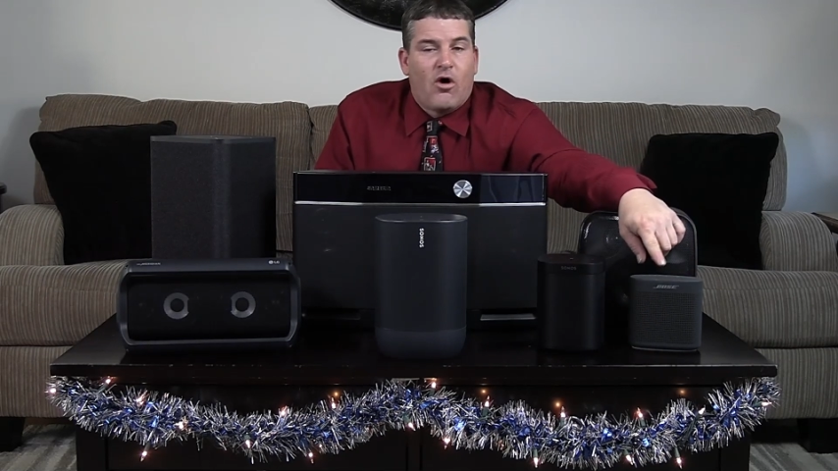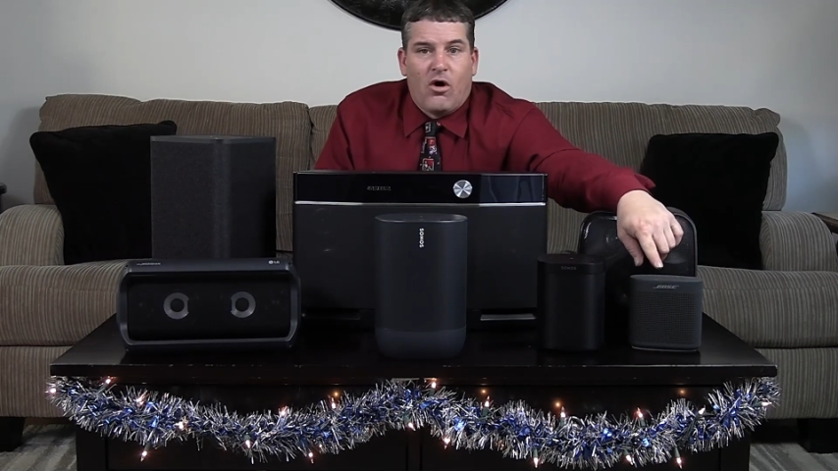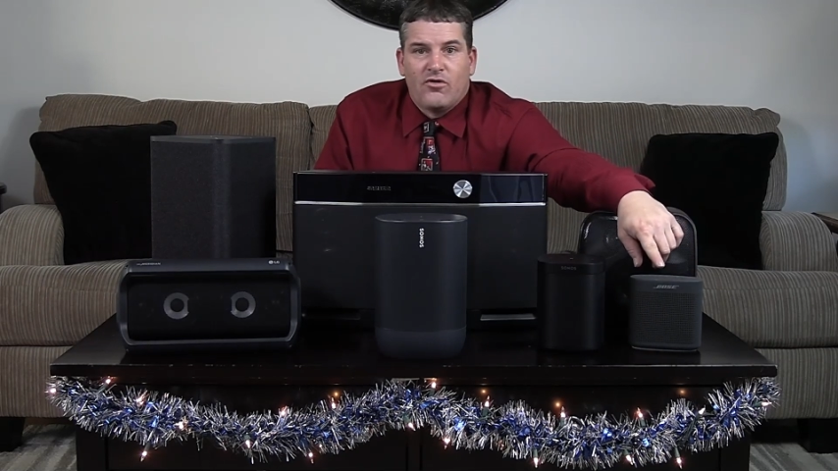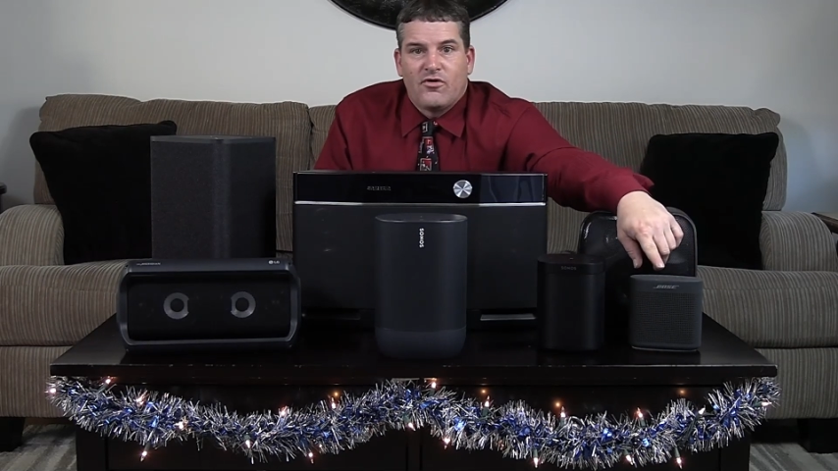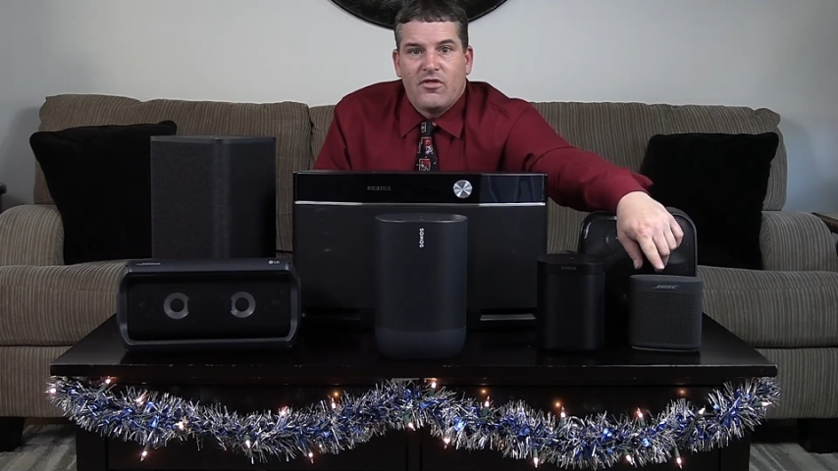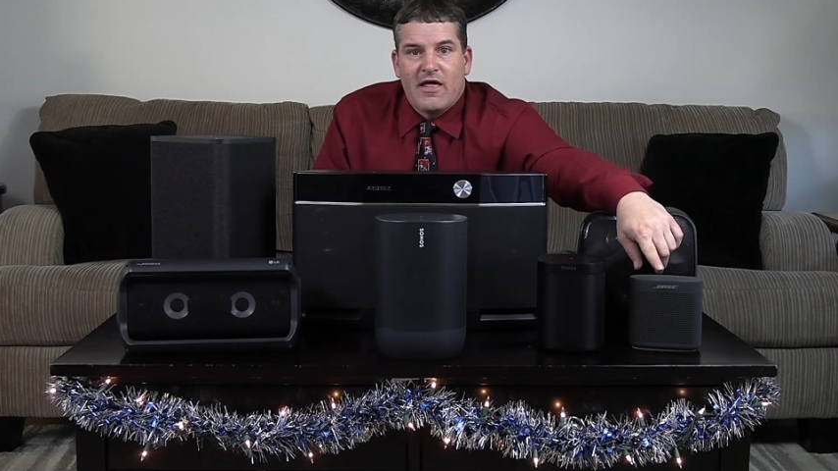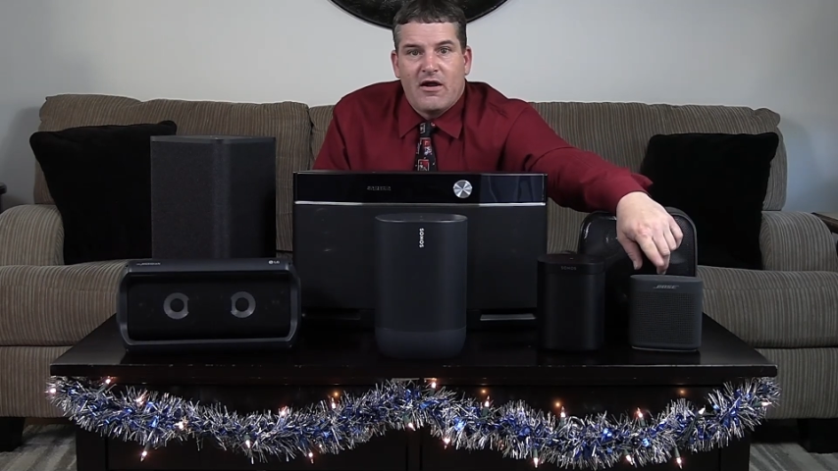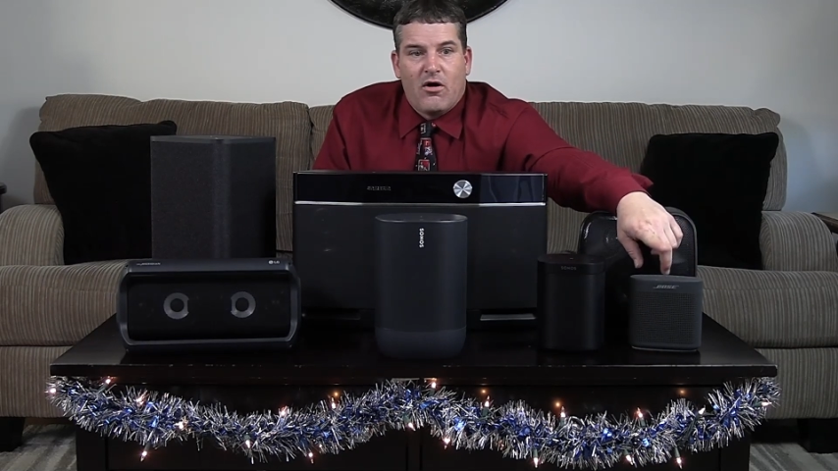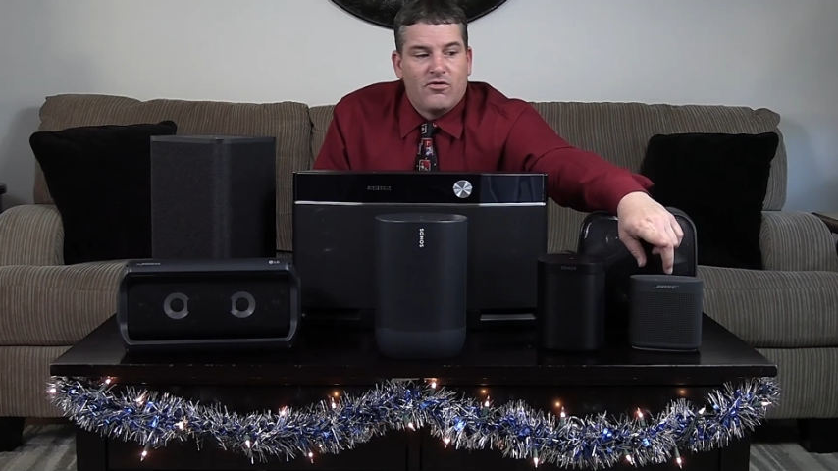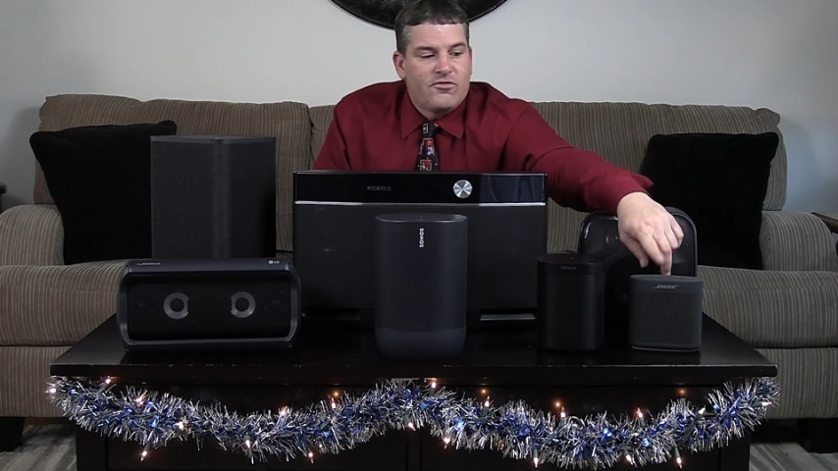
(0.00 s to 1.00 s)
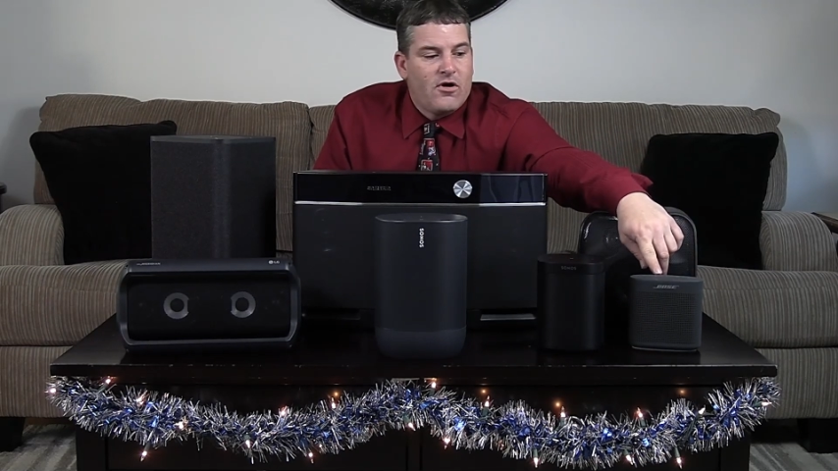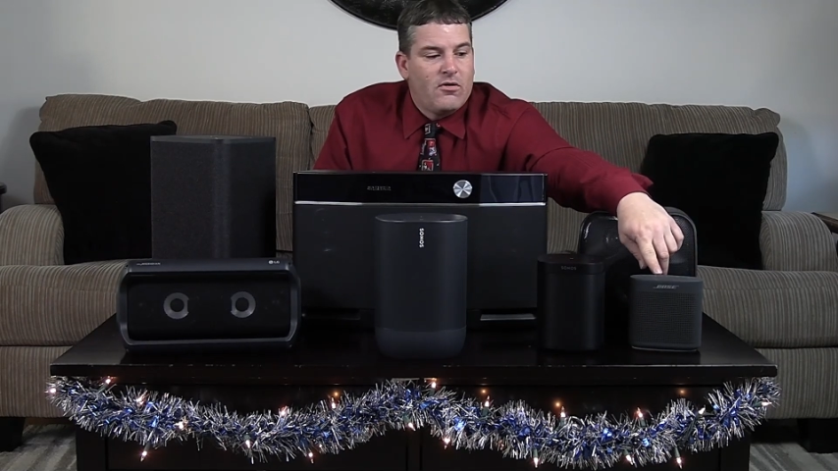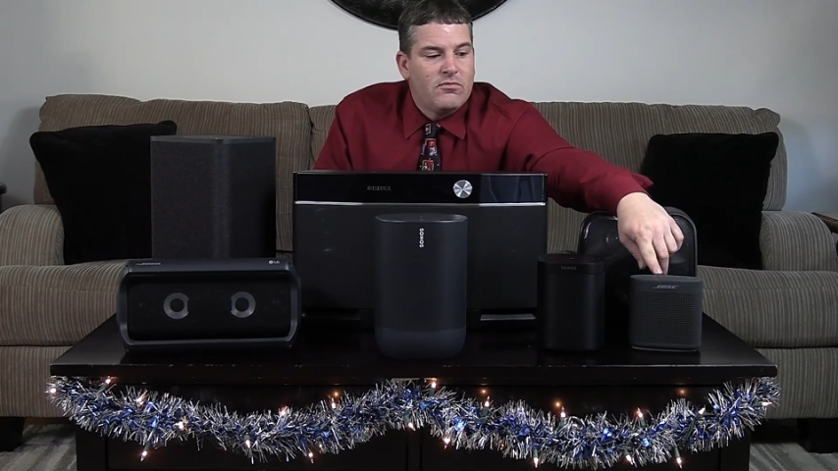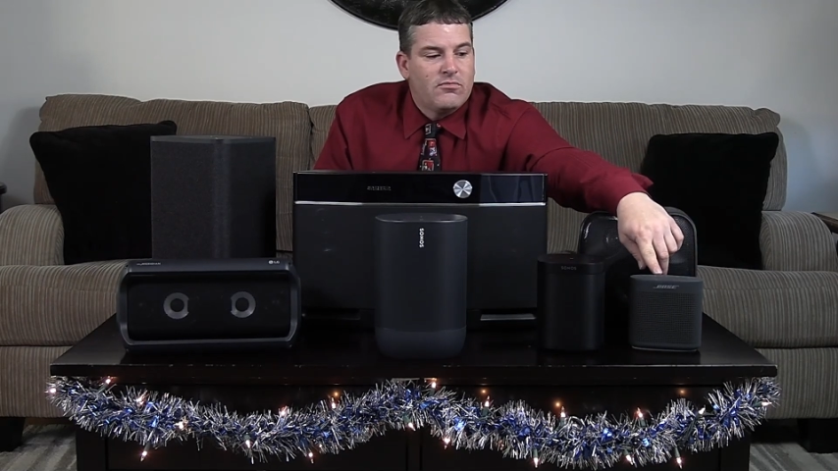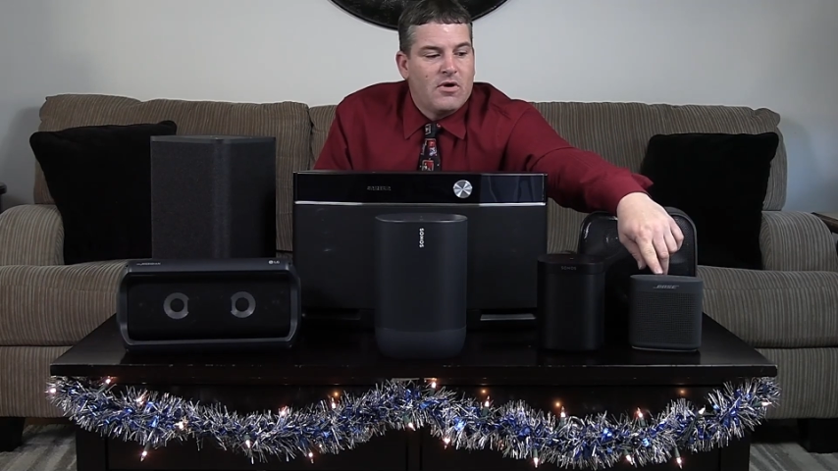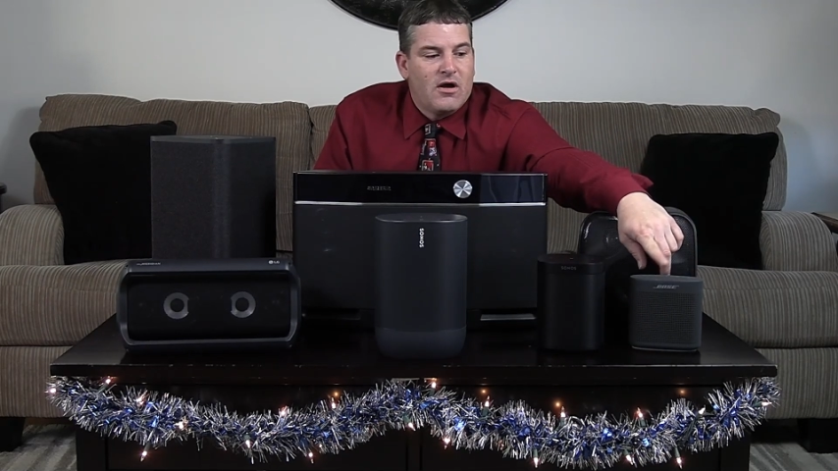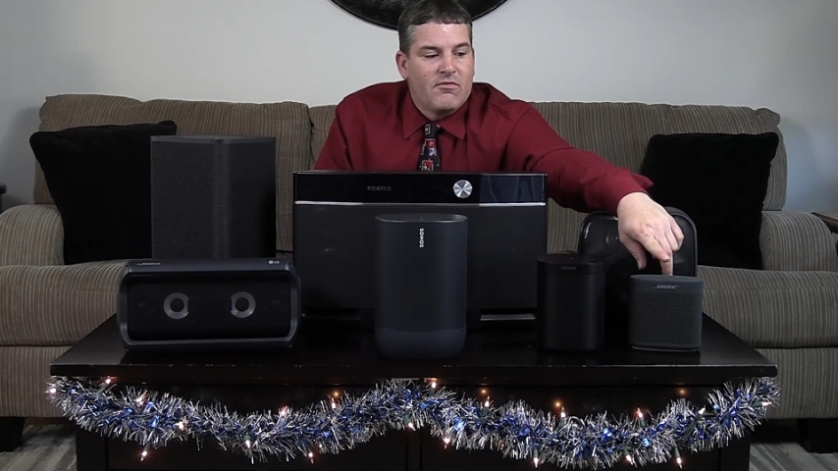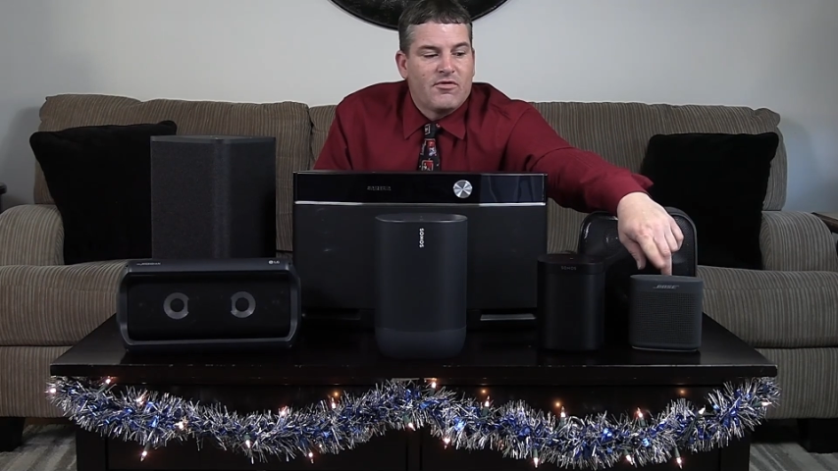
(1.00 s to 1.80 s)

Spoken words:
calls on that also,